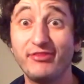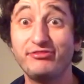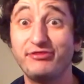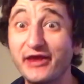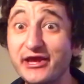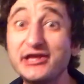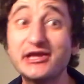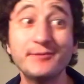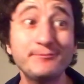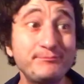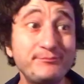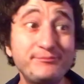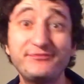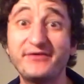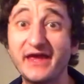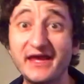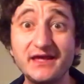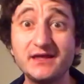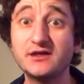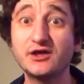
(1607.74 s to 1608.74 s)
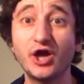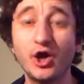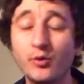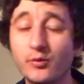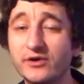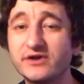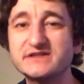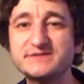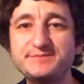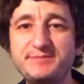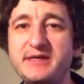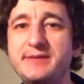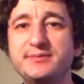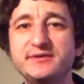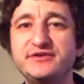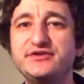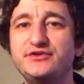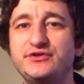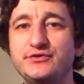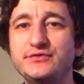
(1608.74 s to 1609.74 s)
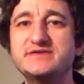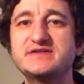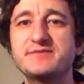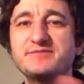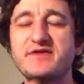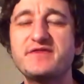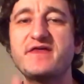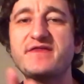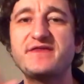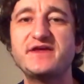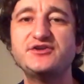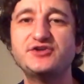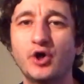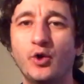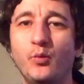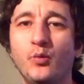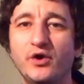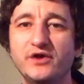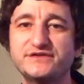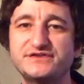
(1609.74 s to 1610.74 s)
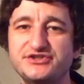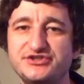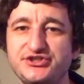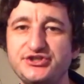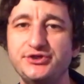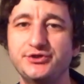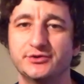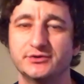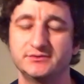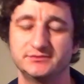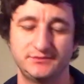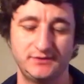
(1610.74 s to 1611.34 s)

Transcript: they coerce people to do something that they don't want to do.